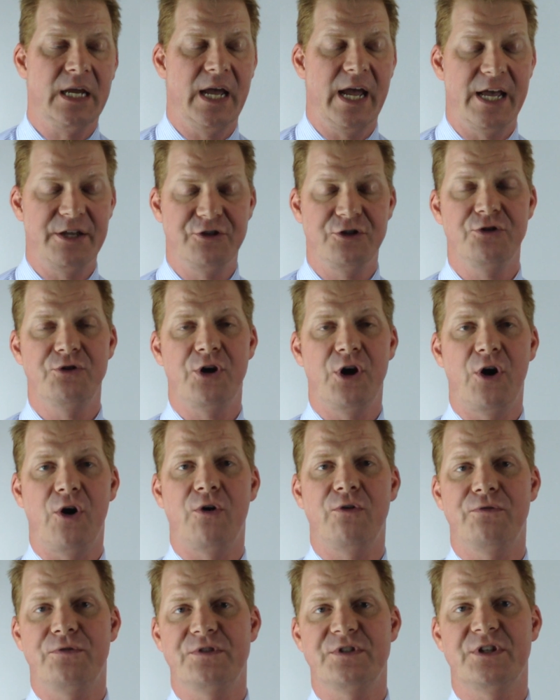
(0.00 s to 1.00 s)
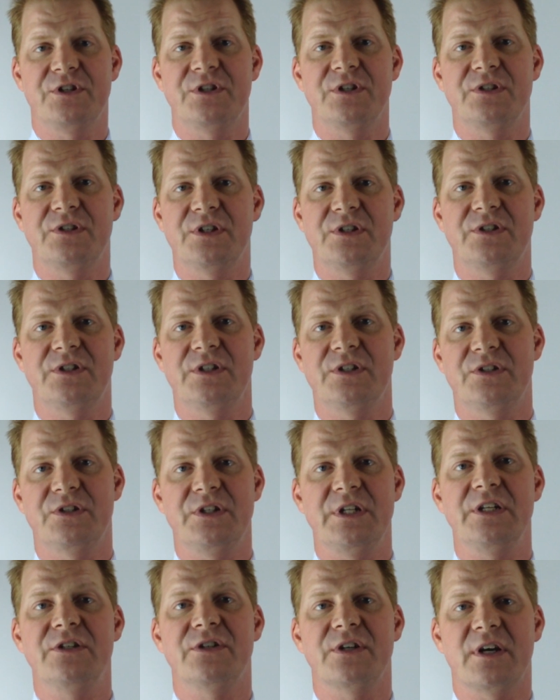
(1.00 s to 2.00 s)
As you know, physician assistants
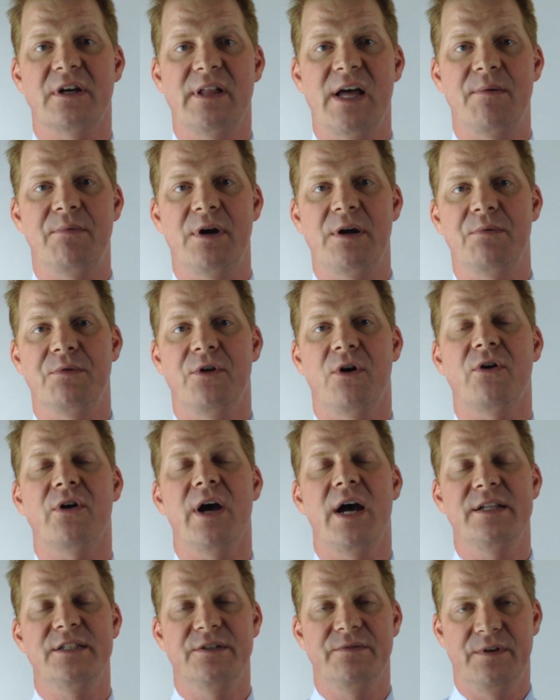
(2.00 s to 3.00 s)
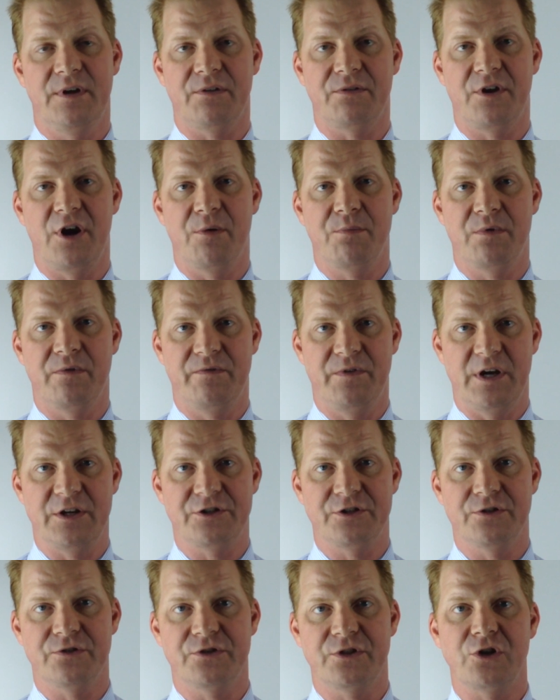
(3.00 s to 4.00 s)
need to collaborate with all kinds of healthcare
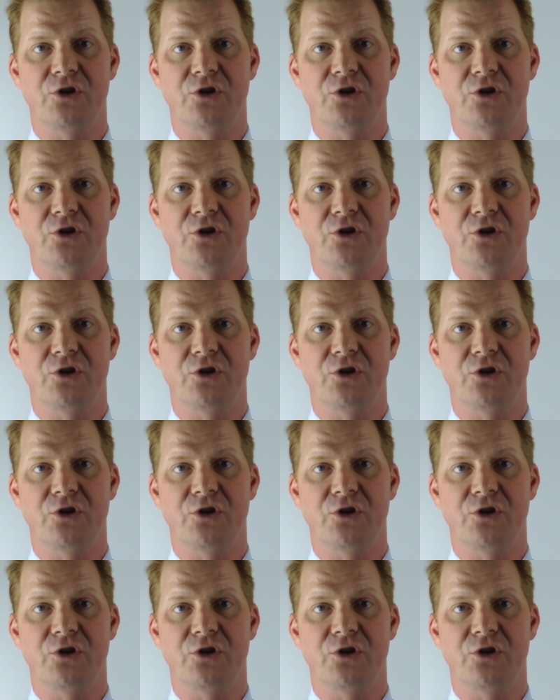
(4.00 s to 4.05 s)
professionals,